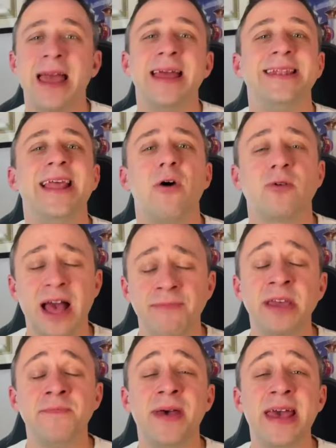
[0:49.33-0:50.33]
Now
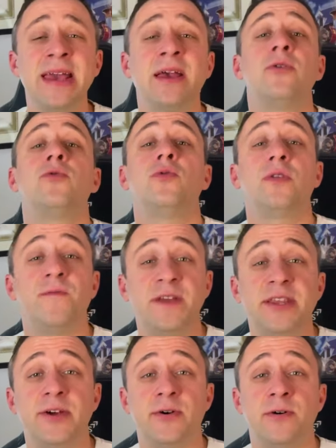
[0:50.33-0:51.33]
coming back to the
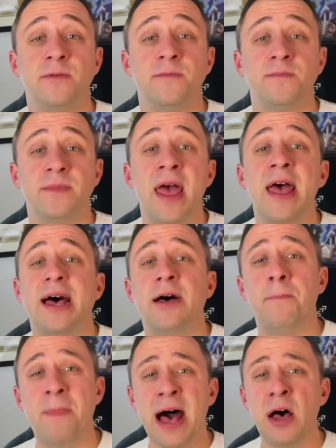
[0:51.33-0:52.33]
video. A
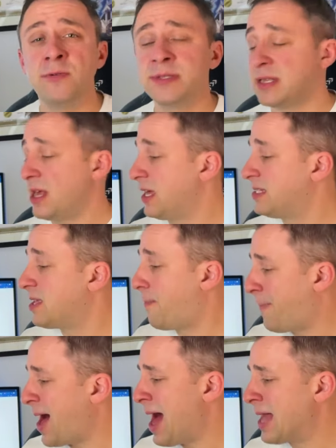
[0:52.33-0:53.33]
mouse is a
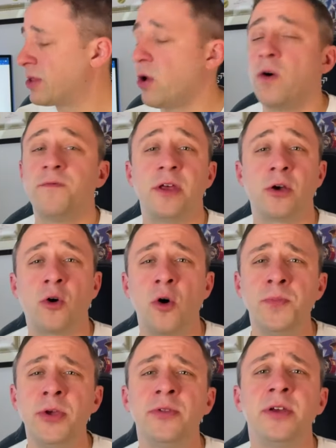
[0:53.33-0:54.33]
part of the
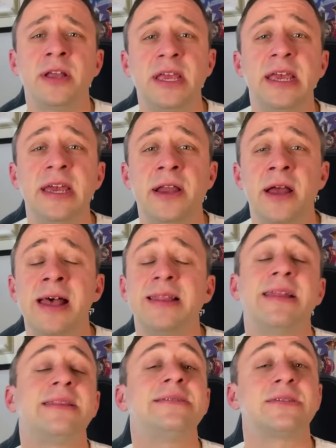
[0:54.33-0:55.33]
computer gear
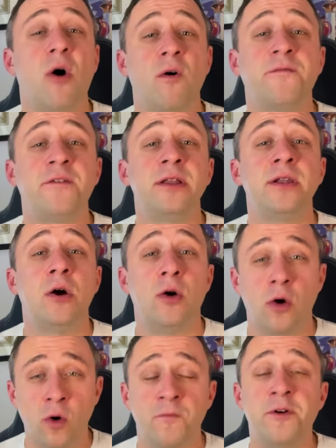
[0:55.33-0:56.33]
that is often
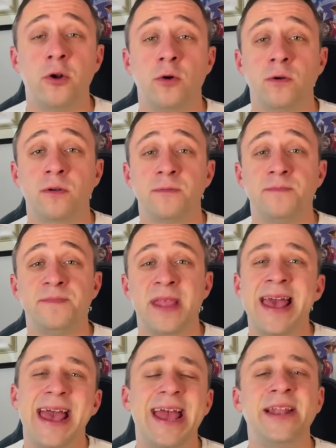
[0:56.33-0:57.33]
overlooked.
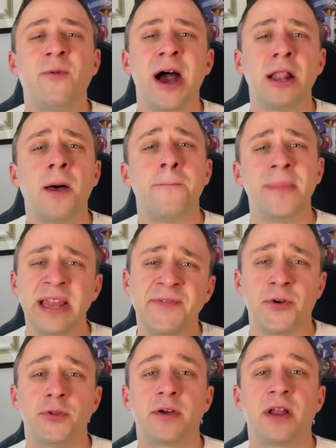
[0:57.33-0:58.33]
And while many
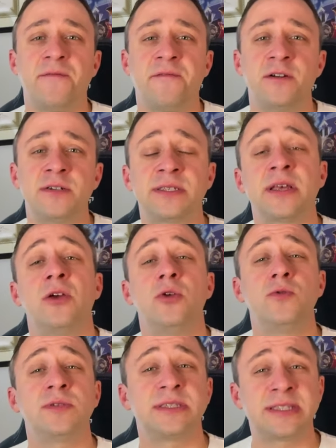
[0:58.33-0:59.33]
photographers
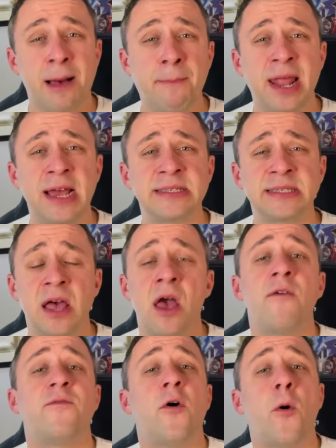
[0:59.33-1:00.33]
use tablets
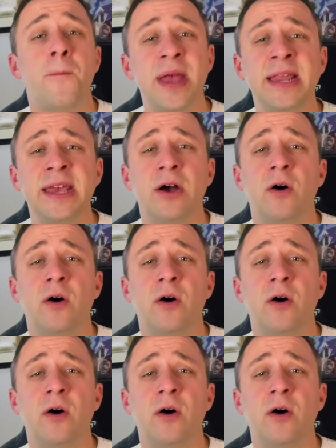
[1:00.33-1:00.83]
for many